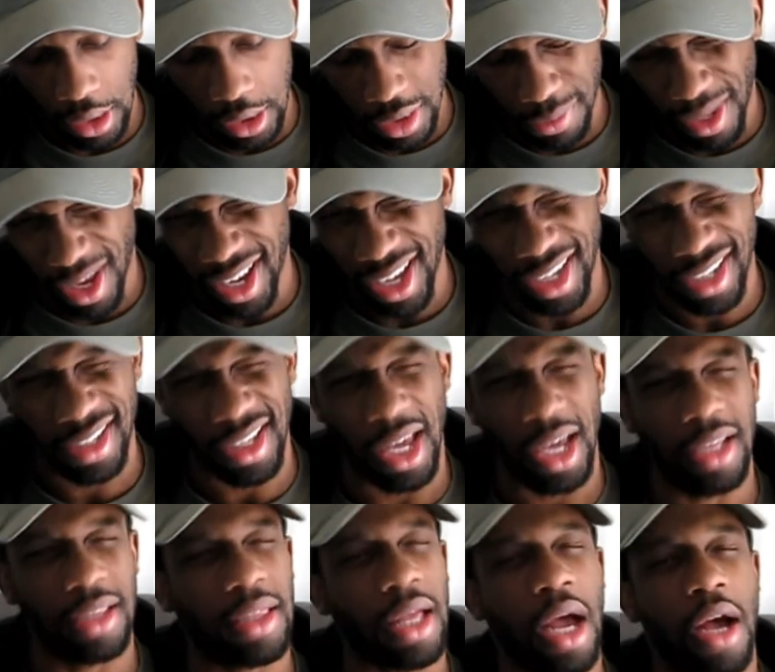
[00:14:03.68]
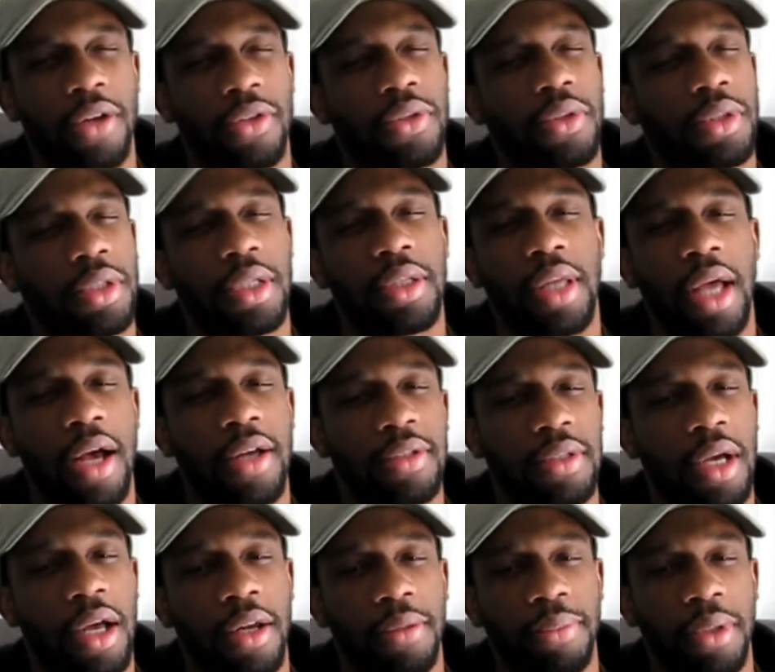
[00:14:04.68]
It's about like an $8,000 or
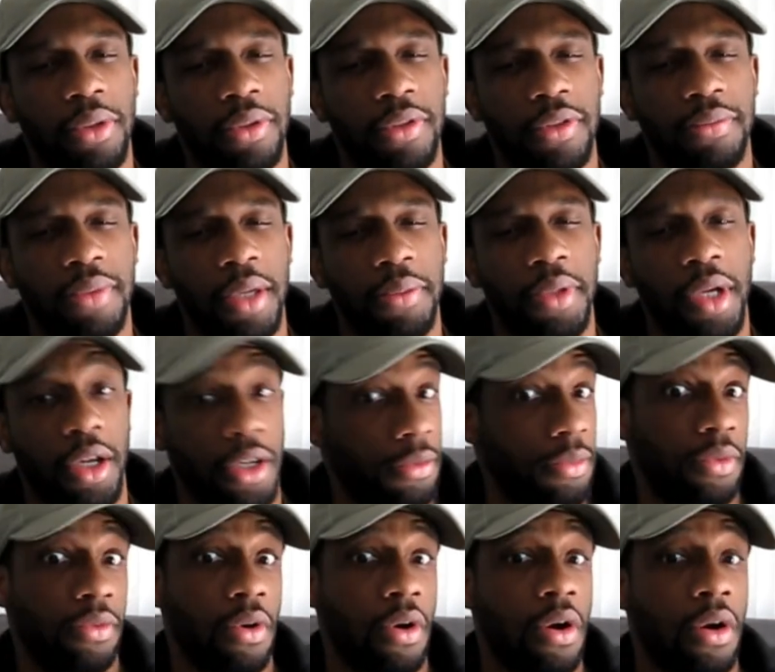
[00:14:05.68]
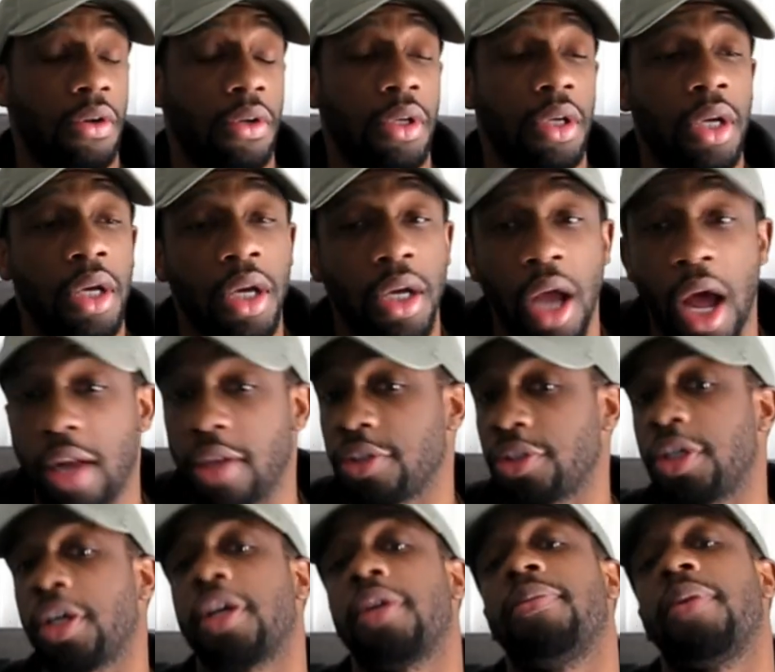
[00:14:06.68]
$10,000 bonus, maybe. I could be wrong. College
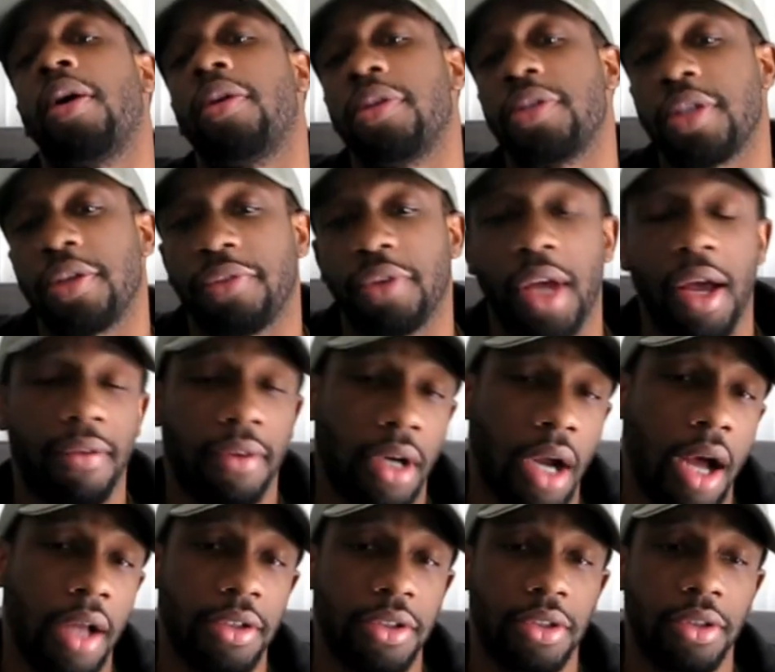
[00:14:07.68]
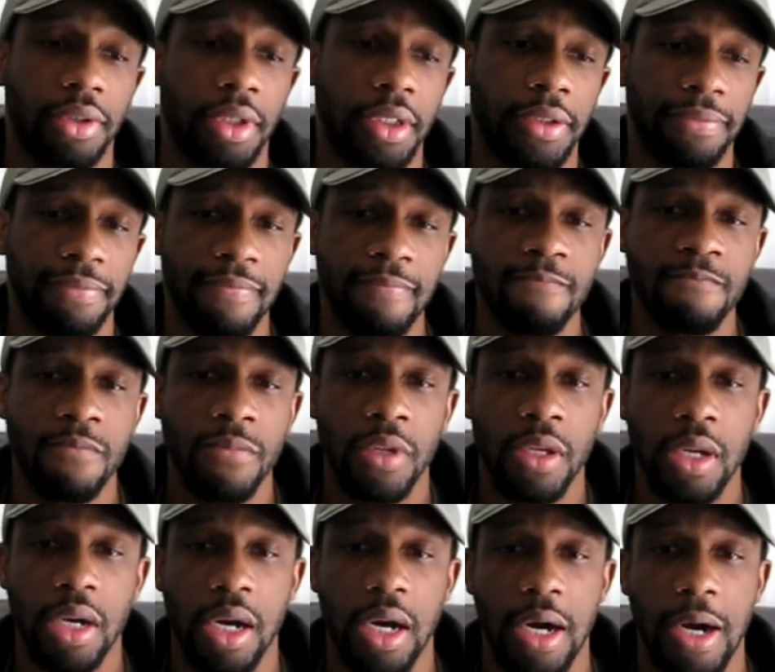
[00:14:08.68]
kicker bonus if you have a college degree.
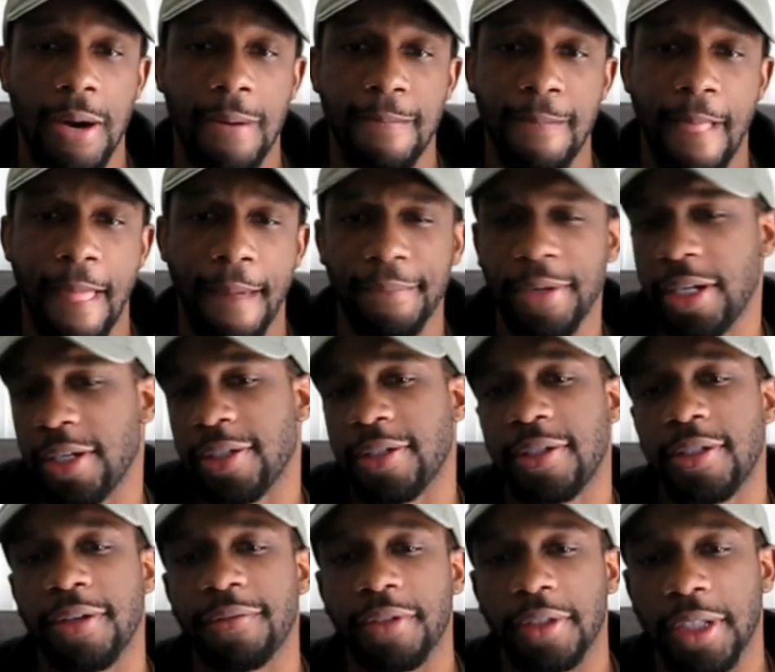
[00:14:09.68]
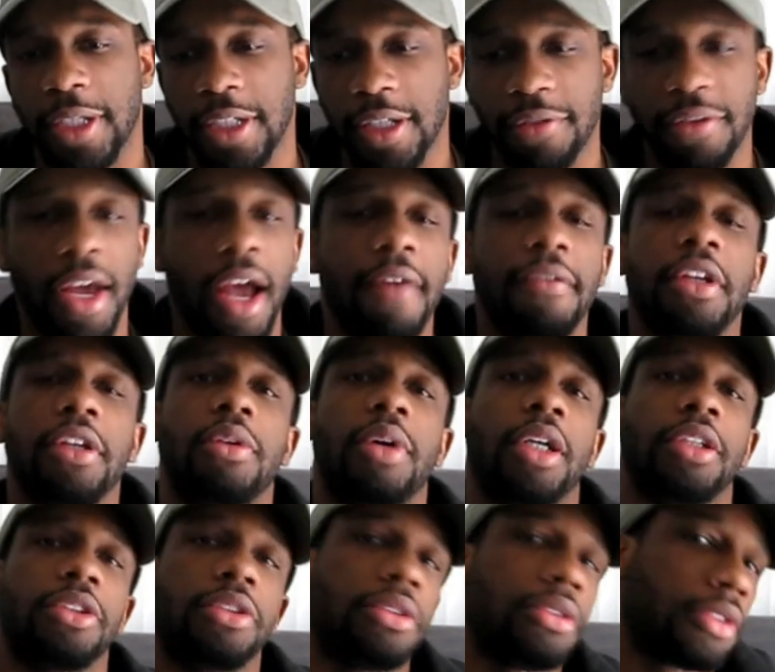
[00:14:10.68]
I mean, there's different things. If you have any
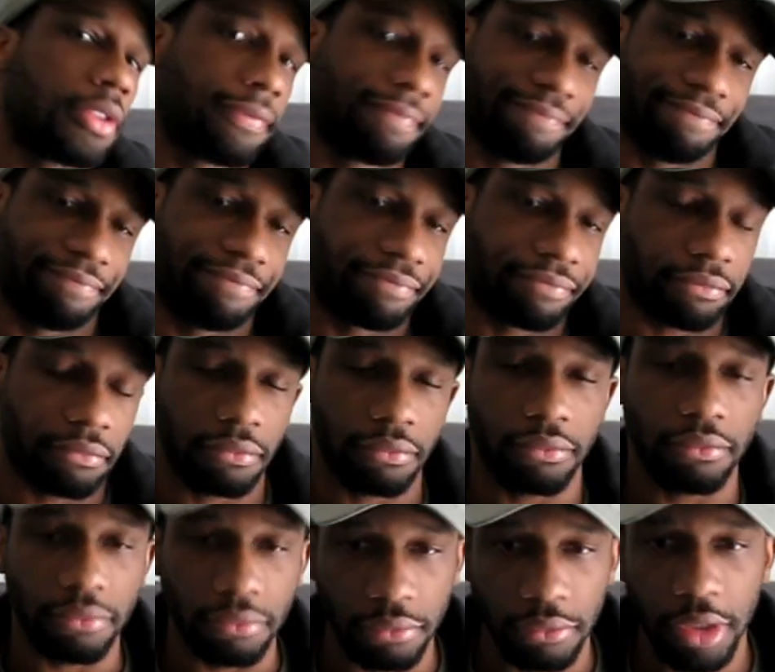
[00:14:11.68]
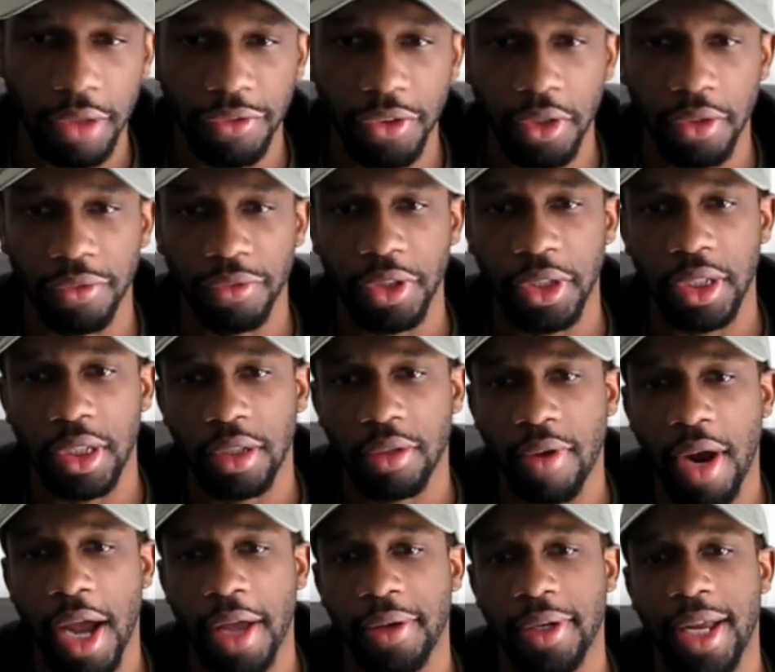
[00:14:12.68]
questions, feel free to
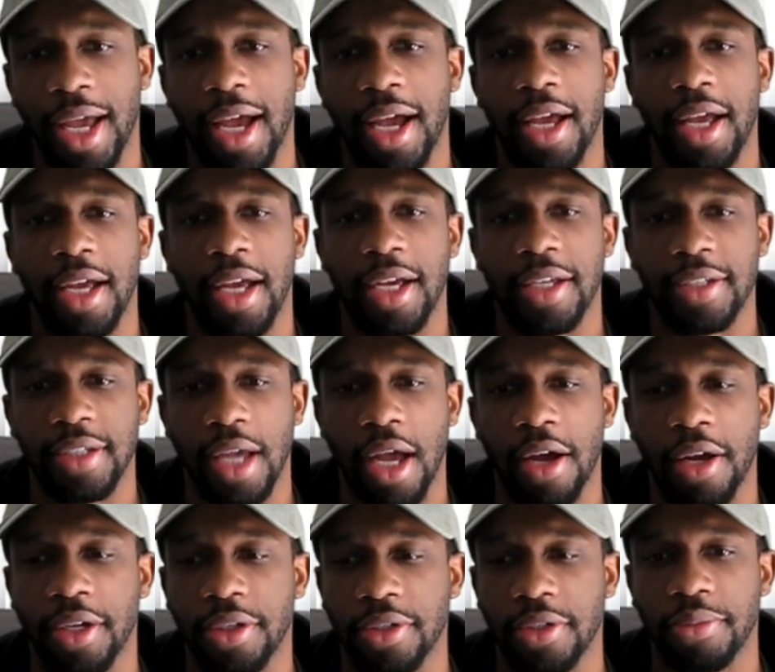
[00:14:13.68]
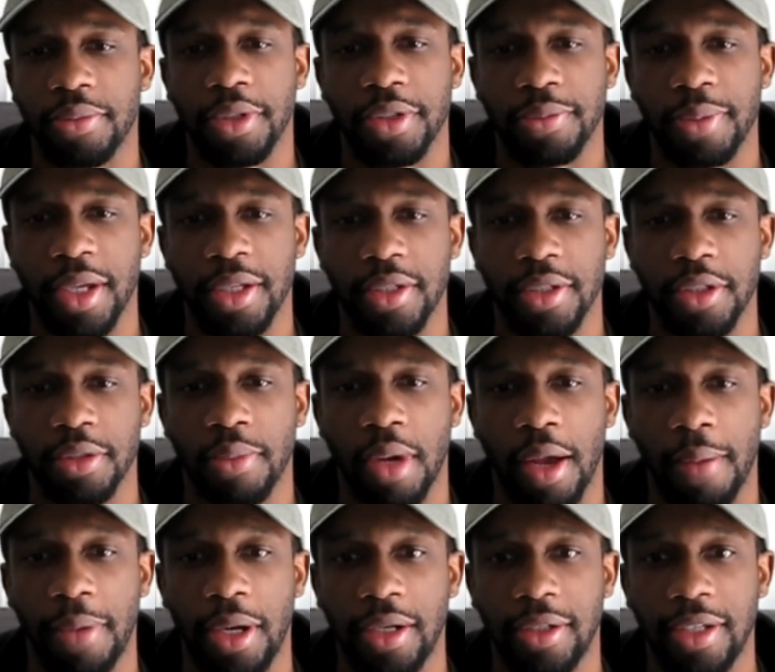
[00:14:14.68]
write and ask. I'll answer them as best as
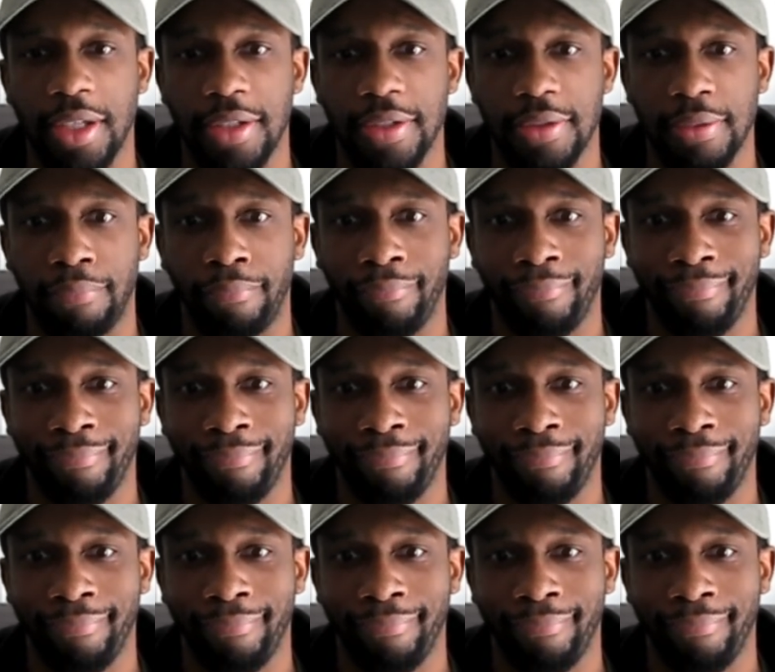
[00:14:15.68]
my abilities.